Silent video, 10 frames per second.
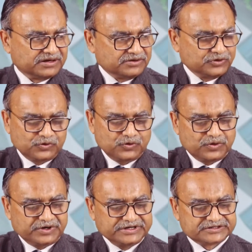
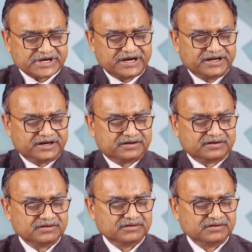you decided